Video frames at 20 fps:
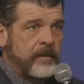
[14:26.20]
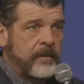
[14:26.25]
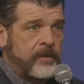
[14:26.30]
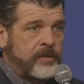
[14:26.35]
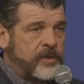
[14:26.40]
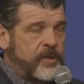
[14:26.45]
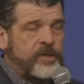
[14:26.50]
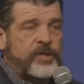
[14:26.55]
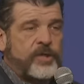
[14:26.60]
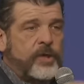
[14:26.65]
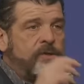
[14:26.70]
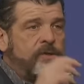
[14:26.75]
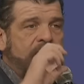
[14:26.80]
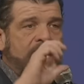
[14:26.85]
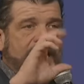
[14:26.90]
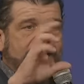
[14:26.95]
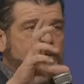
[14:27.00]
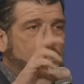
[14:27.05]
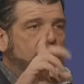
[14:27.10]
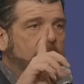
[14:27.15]
Just use
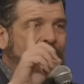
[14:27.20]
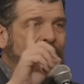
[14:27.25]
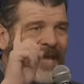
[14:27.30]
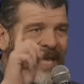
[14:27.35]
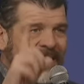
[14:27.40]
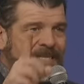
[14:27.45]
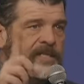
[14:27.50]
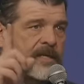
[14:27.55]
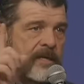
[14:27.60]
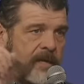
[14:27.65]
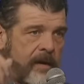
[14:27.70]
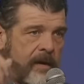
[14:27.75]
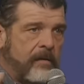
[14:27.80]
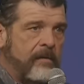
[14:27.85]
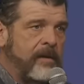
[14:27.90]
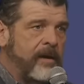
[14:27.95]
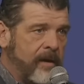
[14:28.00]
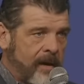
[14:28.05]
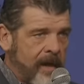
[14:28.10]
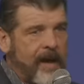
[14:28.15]
that term,
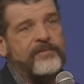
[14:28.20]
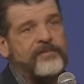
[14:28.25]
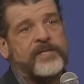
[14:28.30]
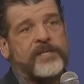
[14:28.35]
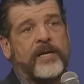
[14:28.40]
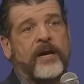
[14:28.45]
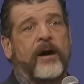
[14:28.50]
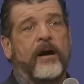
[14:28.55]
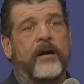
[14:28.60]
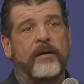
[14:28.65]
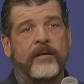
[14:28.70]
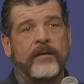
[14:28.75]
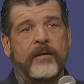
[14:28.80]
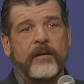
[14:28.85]
Issacharian lifestyle.